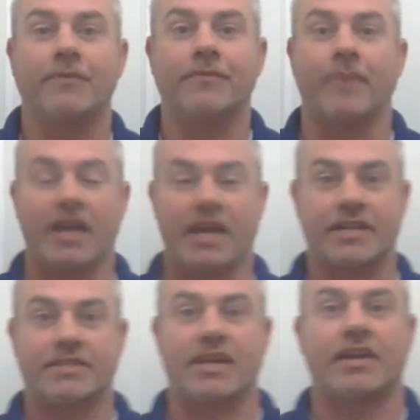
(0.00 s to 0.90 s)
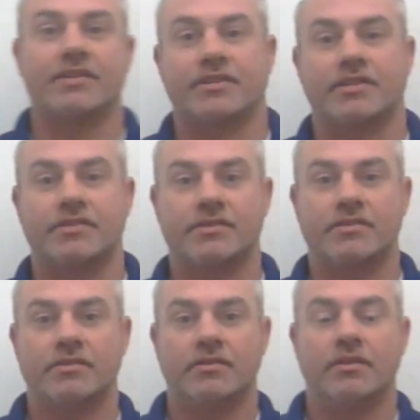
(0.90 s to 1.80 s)
of my x axis.
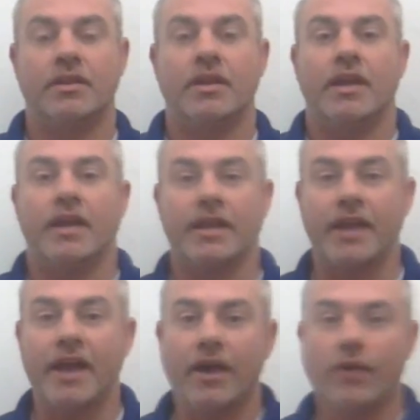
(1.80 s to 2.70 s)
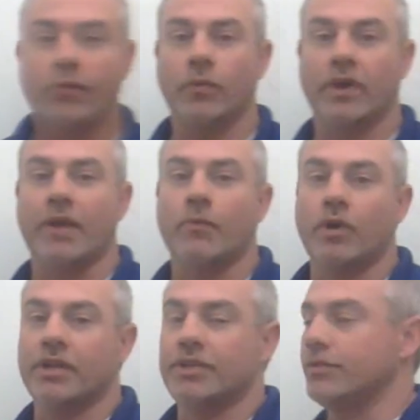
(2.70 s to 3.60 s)
And now what I
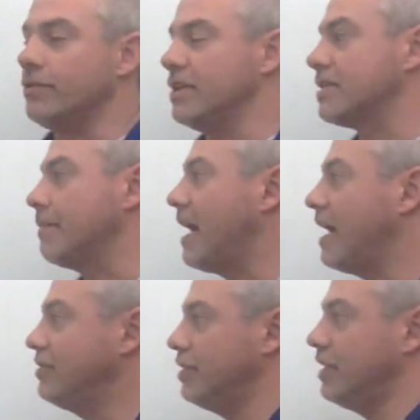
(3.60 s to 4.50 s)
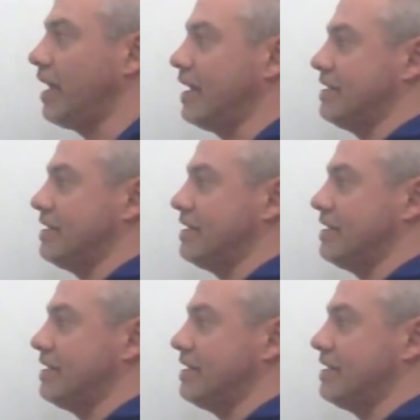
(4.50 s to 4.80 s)
want to do is imagine that I